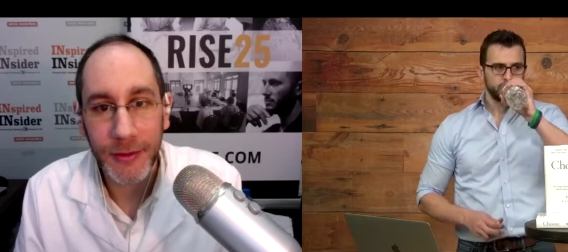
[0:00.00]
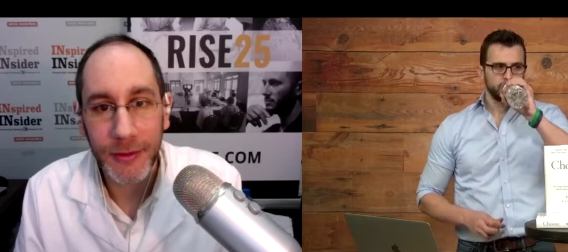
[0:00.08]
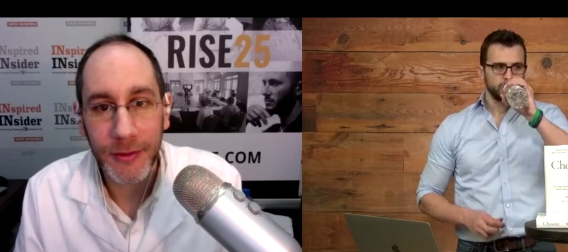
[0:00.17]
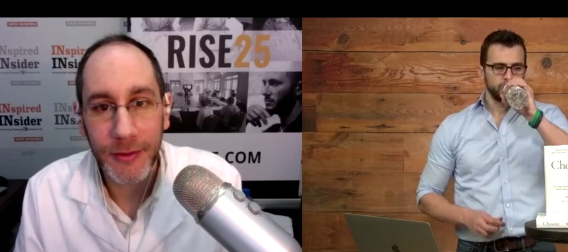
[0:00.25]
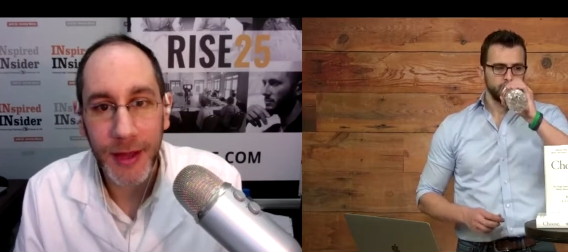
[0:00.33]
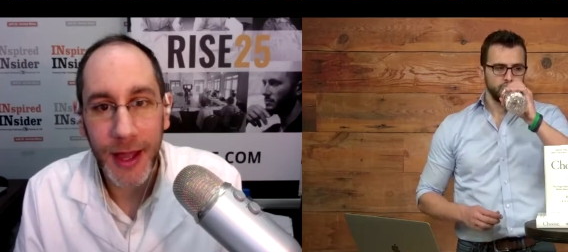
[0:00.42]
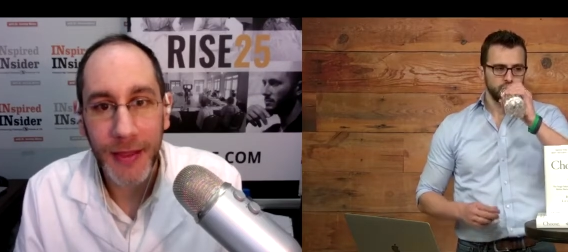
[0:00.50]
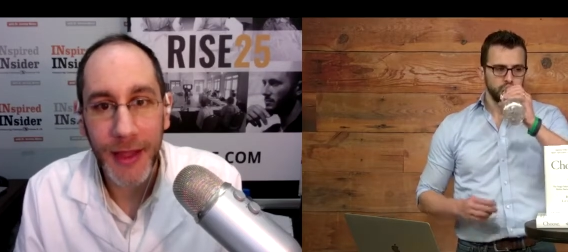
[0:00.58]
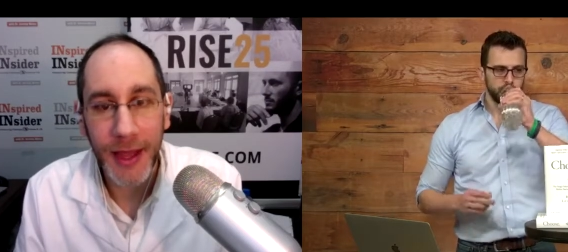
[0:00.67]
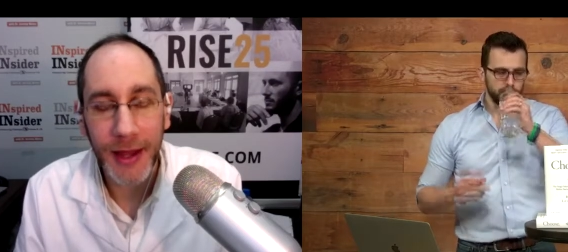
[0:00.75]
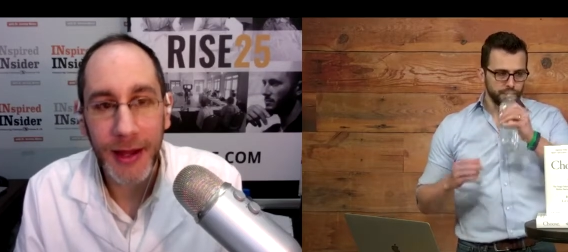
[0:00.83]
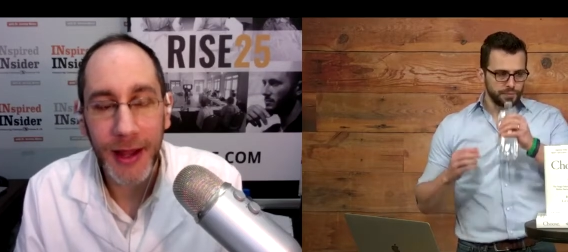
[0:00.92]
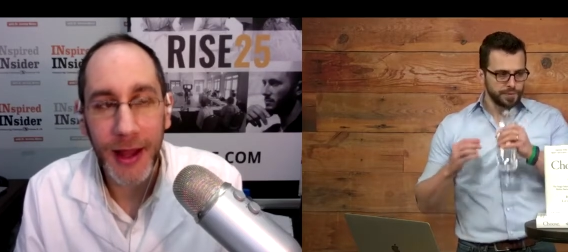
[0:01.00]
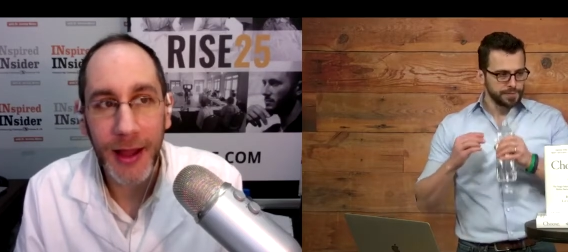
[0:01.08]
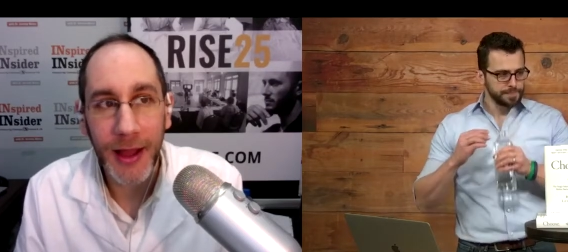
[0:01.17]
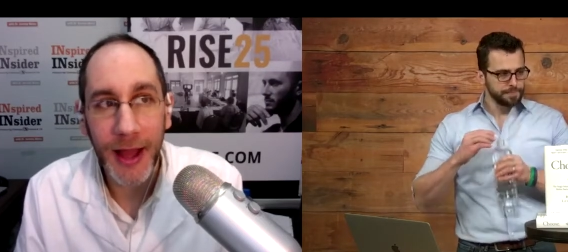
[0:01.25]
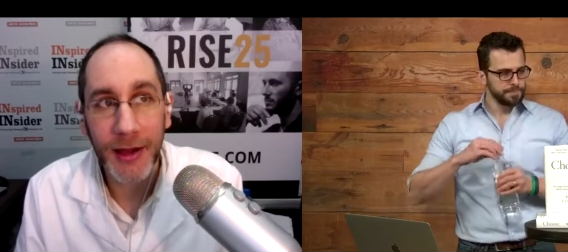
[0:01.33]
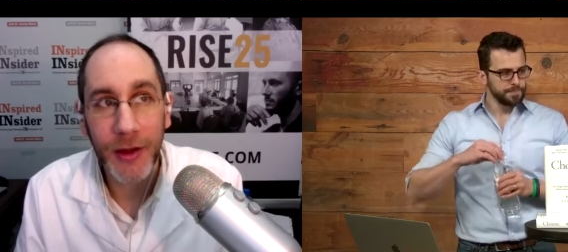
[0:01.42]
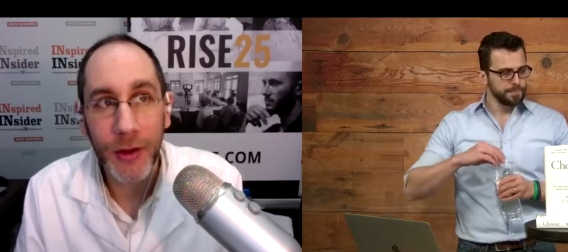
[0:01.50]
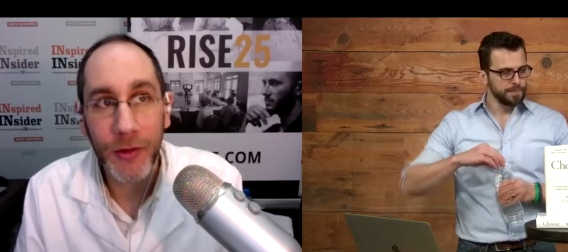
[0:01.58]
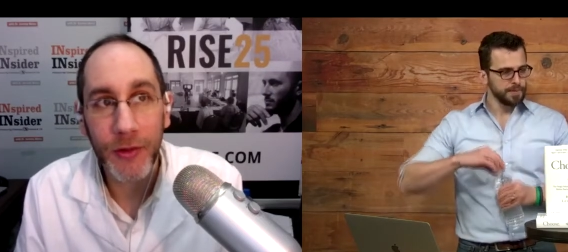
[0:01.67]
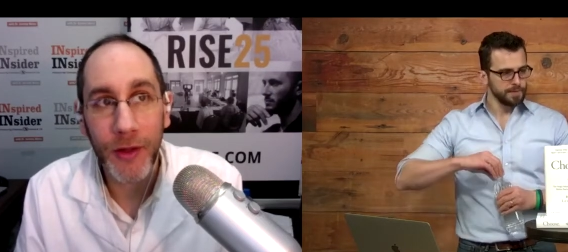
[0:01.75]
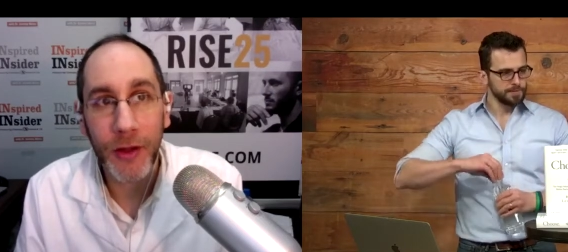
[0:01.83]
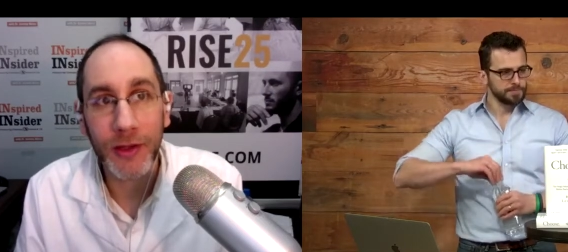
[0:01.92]
Speaker 1: And then I
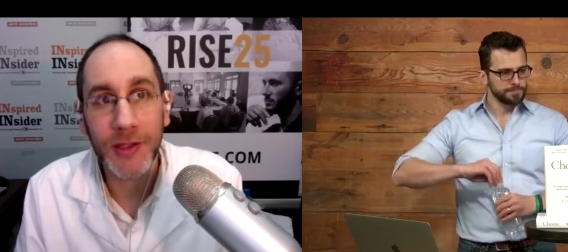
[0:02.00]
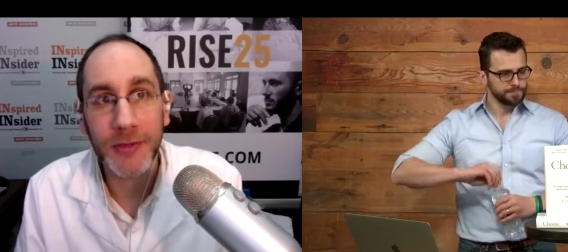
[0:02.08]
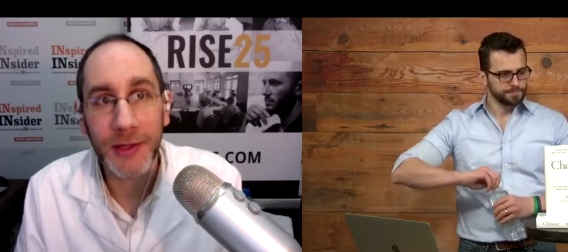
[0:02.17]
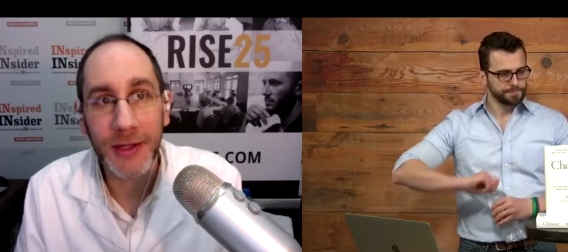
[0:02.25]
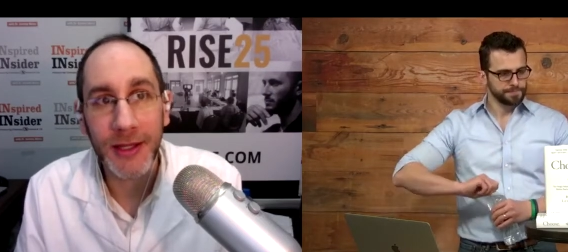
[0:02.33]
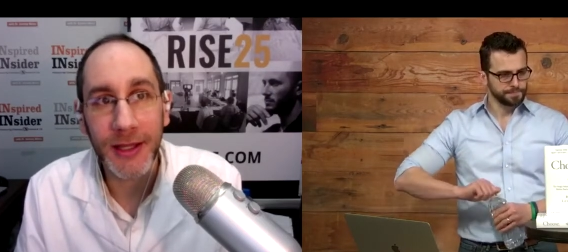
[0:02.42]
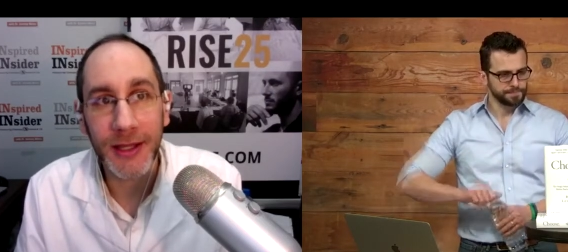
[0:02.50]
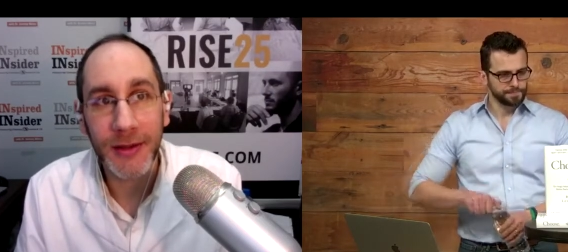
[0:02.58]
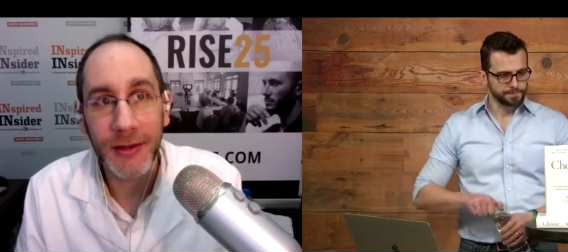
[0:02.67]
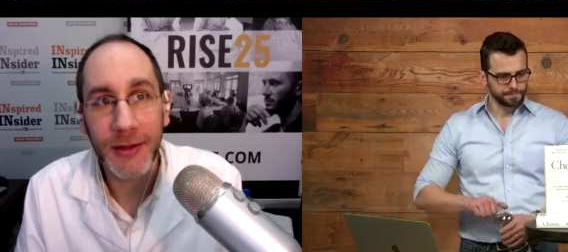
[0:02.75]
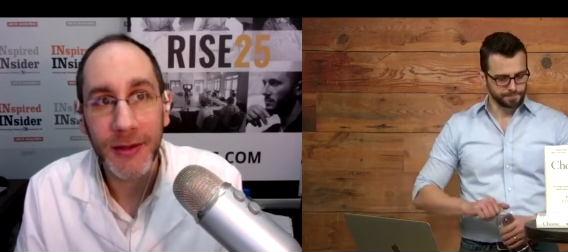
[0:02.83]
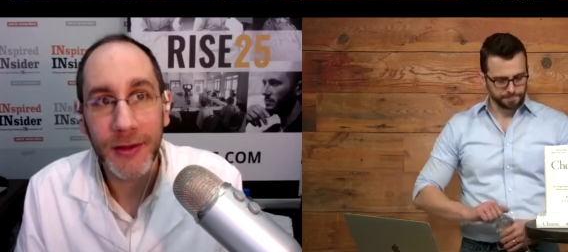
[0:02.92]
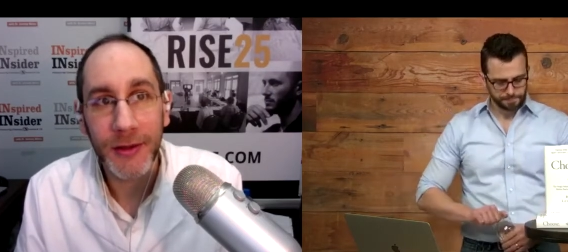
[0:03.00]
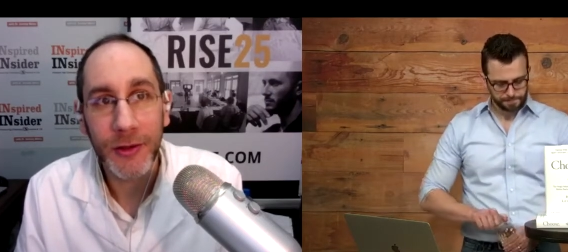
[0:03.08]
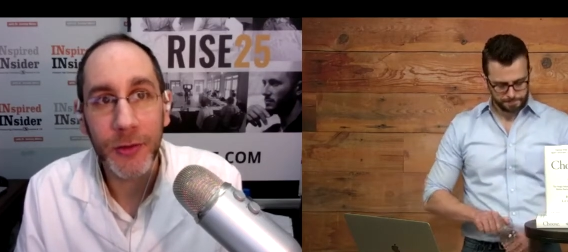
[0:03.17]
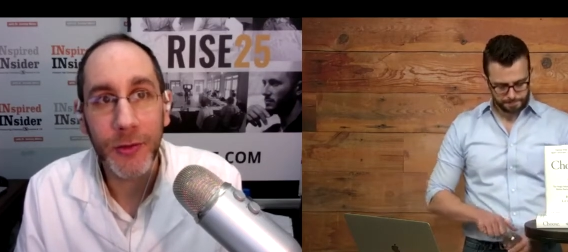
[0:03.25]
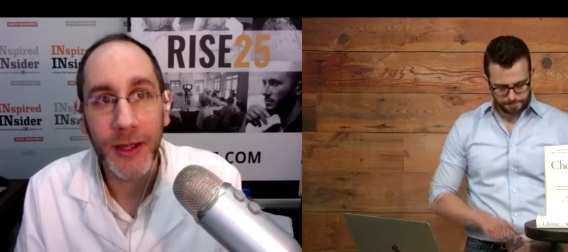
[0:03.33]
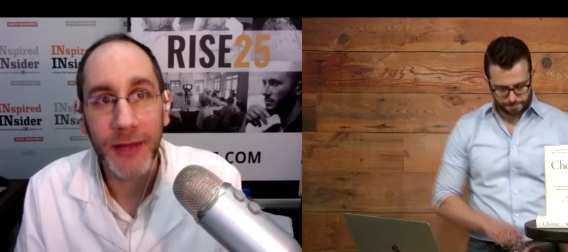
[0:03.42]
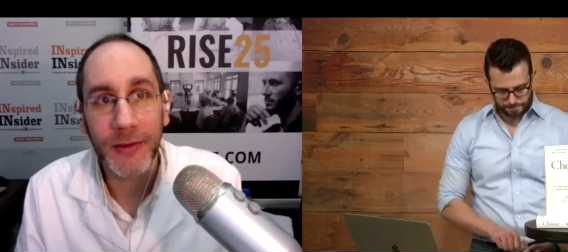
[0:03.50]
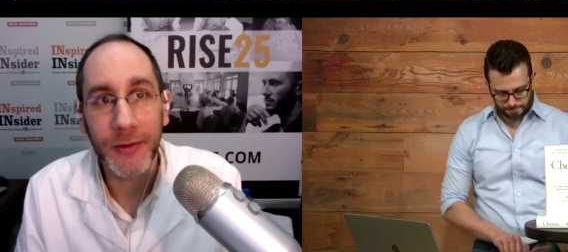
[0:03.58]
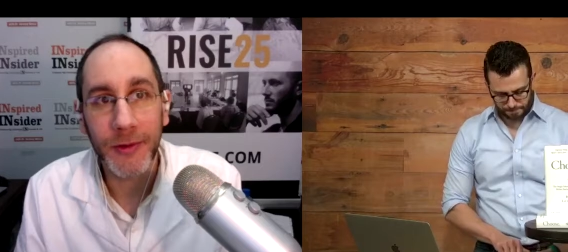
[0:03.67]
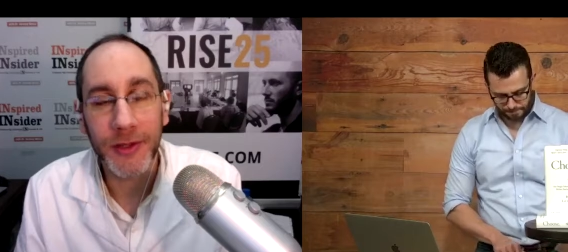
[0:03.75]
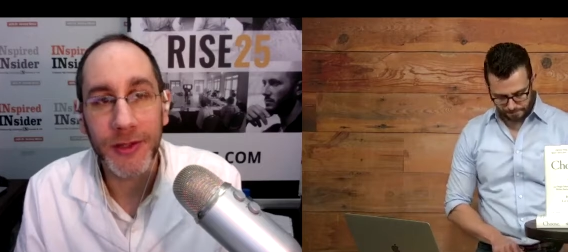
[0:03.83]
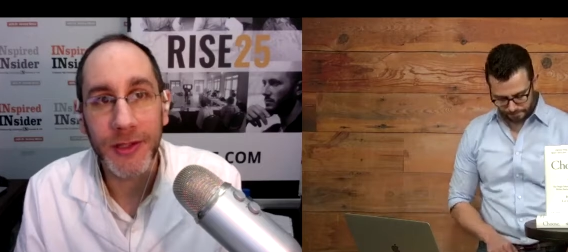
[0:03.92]
know ultimately who
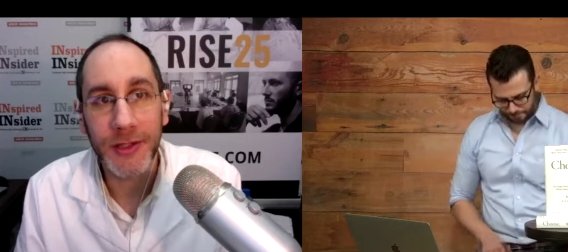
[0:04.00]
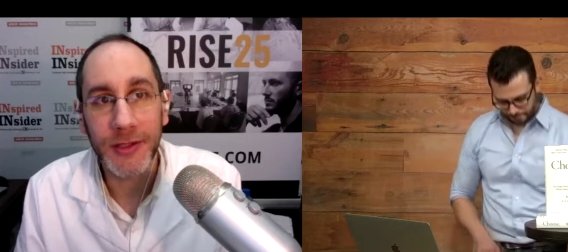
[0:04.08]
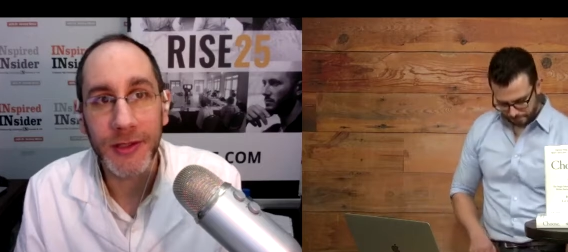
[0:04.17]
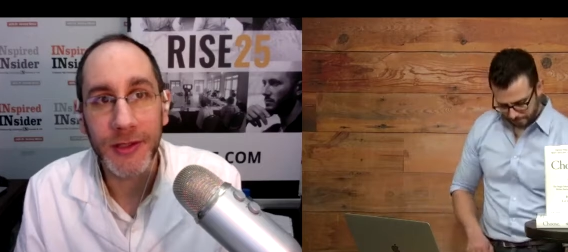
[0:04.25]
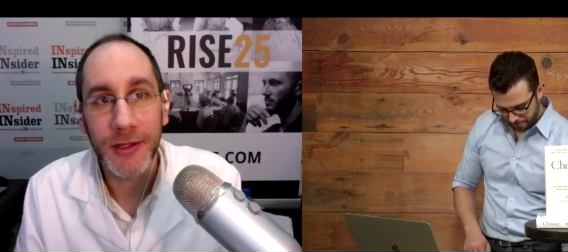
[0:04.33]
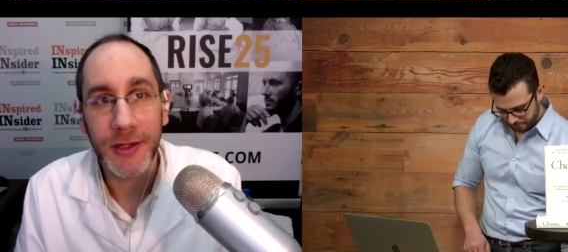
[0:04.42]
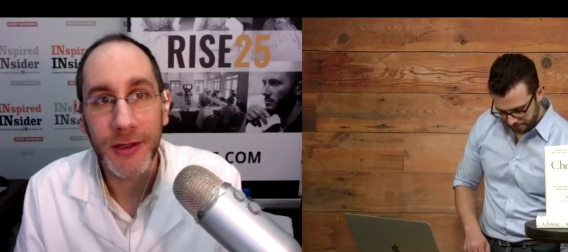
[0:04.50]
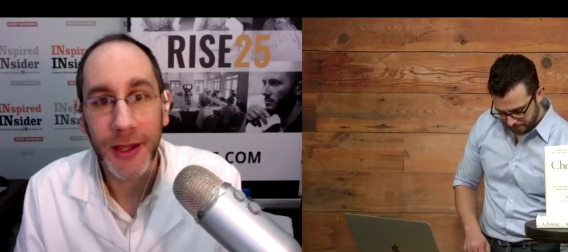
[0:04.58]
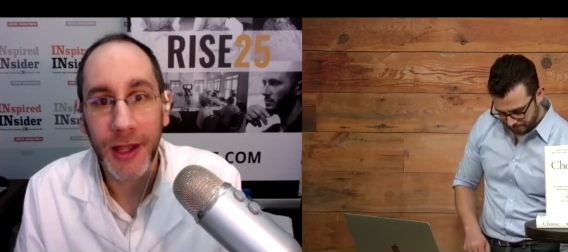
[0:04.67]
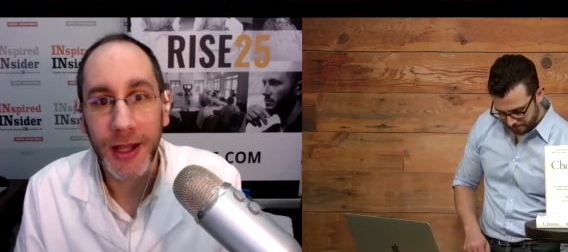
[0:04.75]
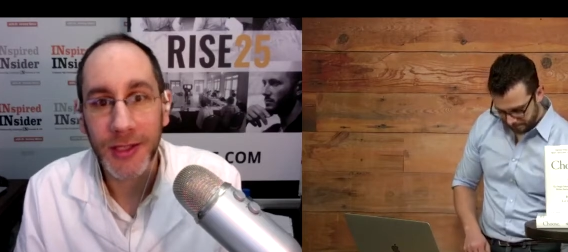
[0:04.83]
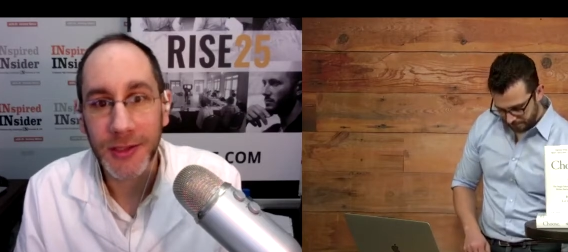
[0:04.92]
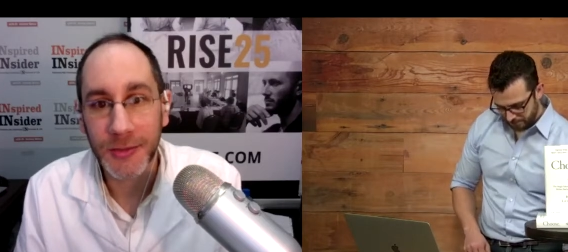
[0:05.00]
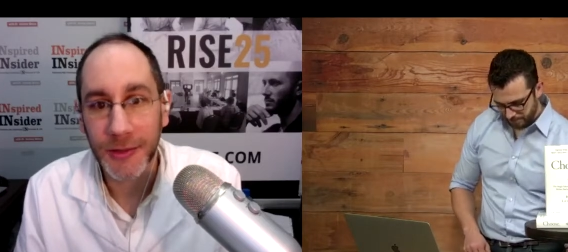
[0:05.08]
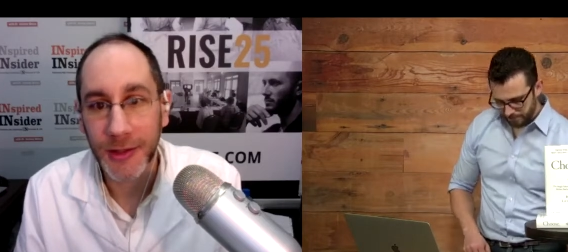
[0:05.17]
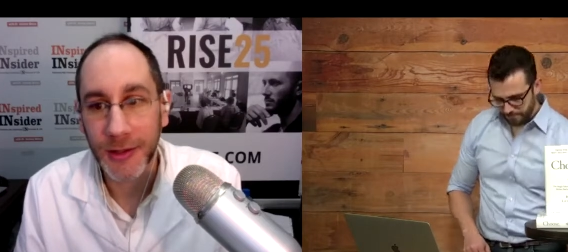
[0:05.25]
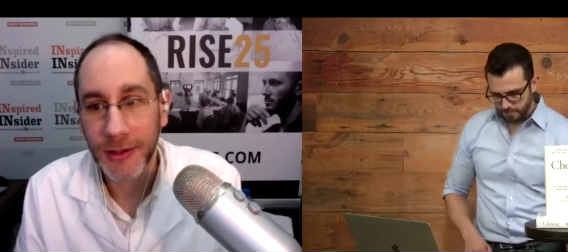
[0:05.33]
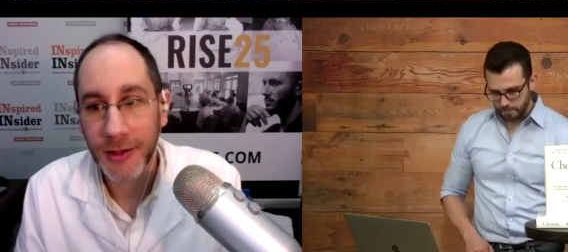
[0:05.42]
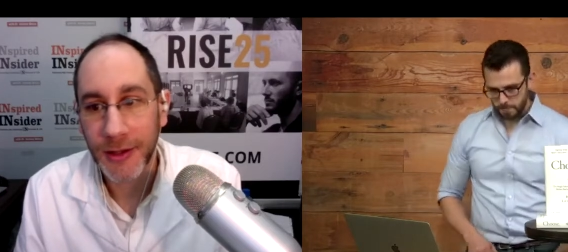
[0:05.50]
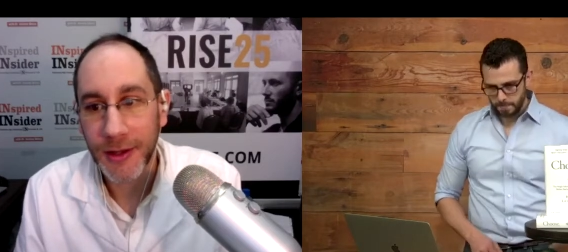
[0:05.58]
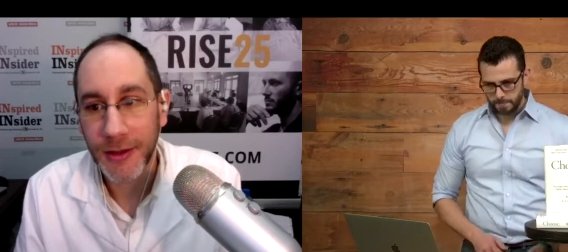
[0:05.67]
wins, which is the customer.